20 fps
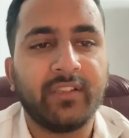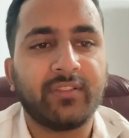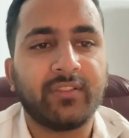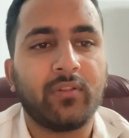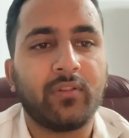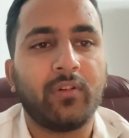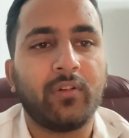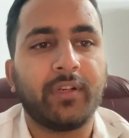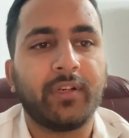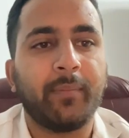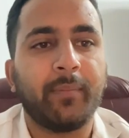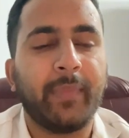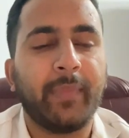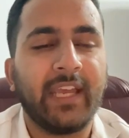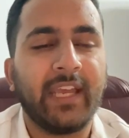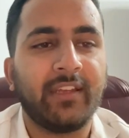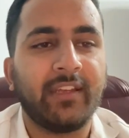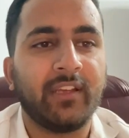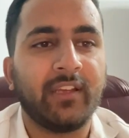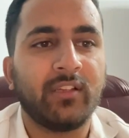quantum
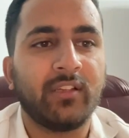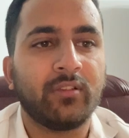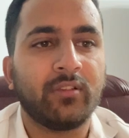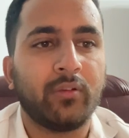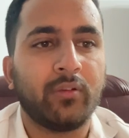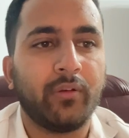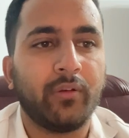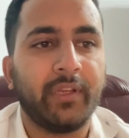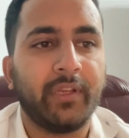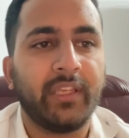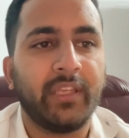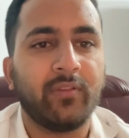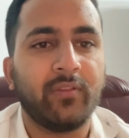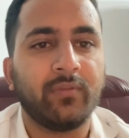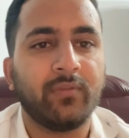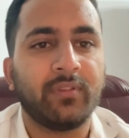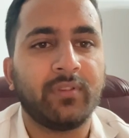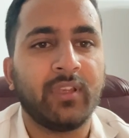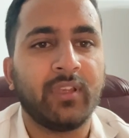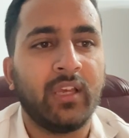mechanical theory
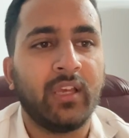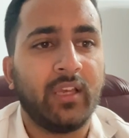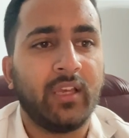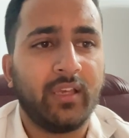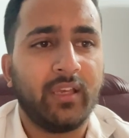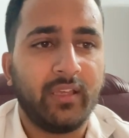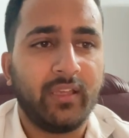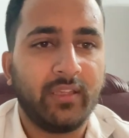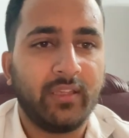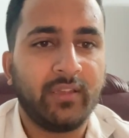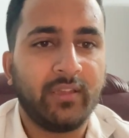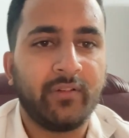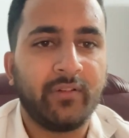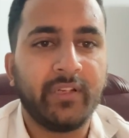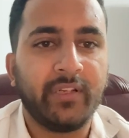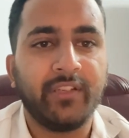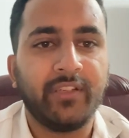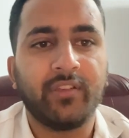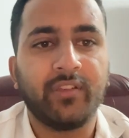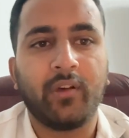gives in the
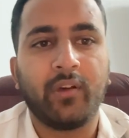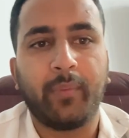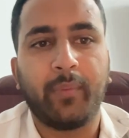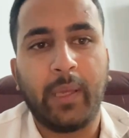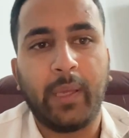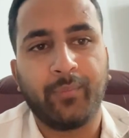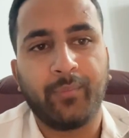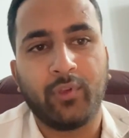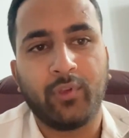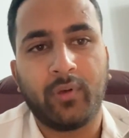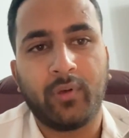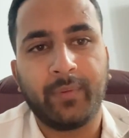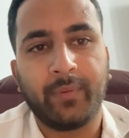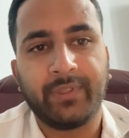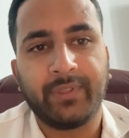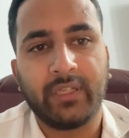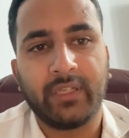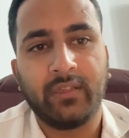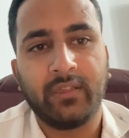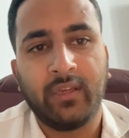region of
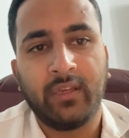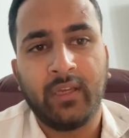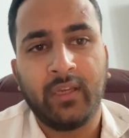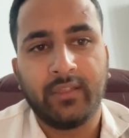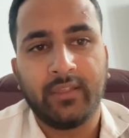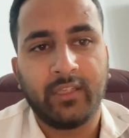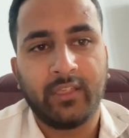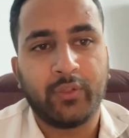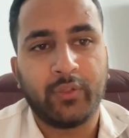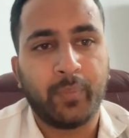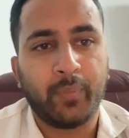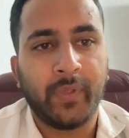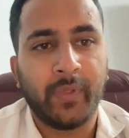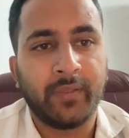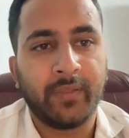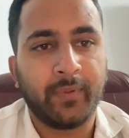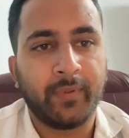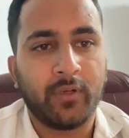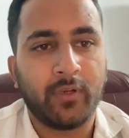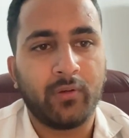absorption the
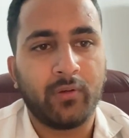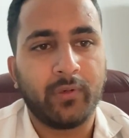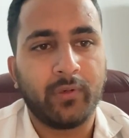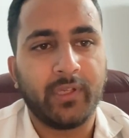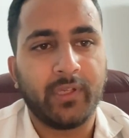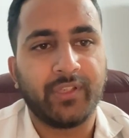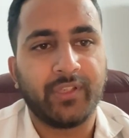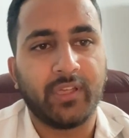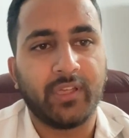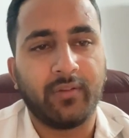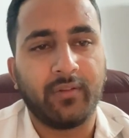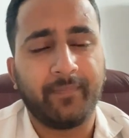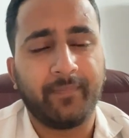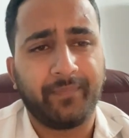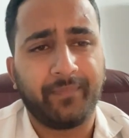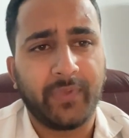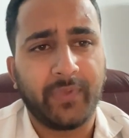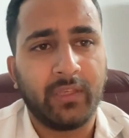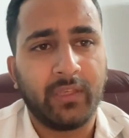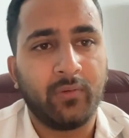specific rotation.
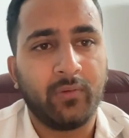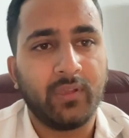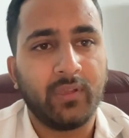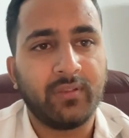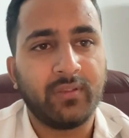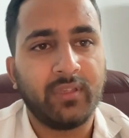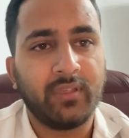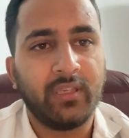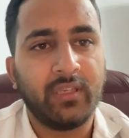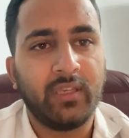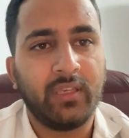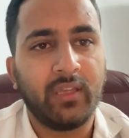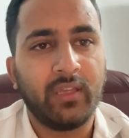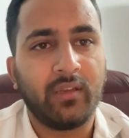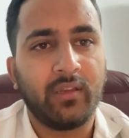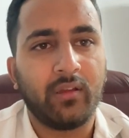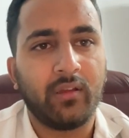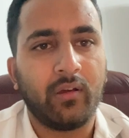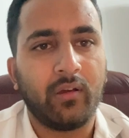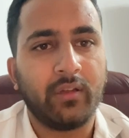You can see
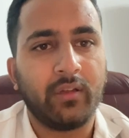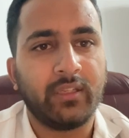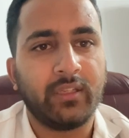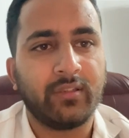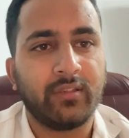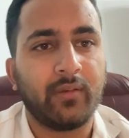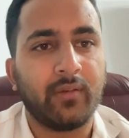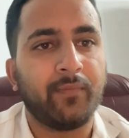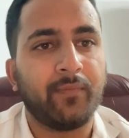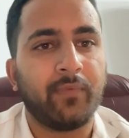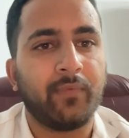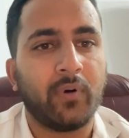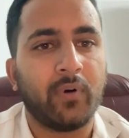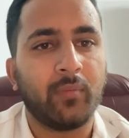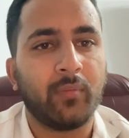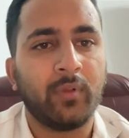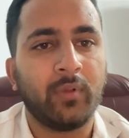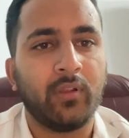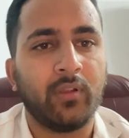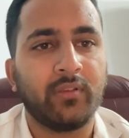here are some
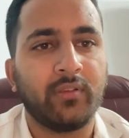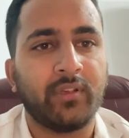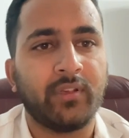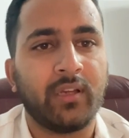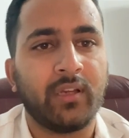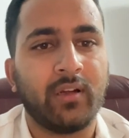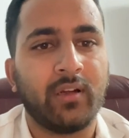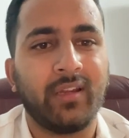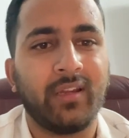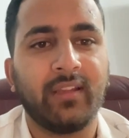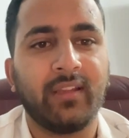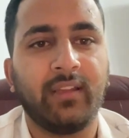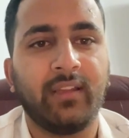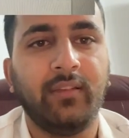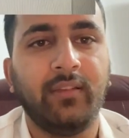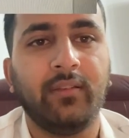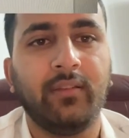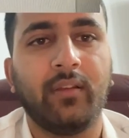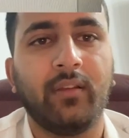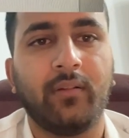formulas regarding this.